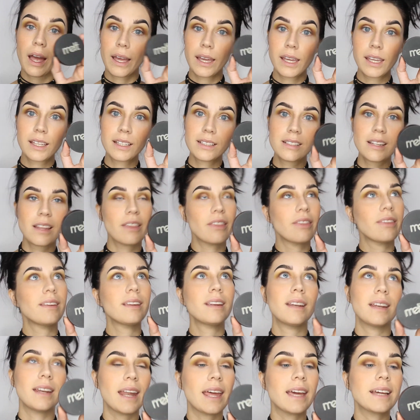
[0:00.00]
And the
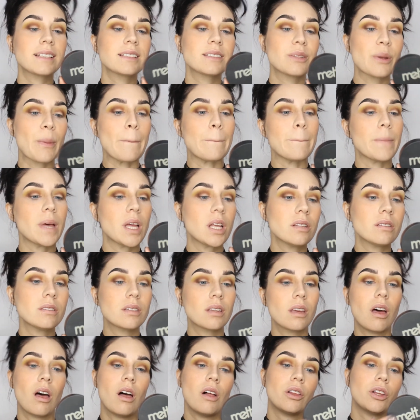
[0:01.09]
next
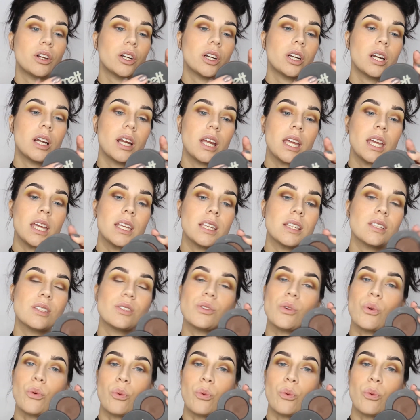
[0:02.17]
Melt color is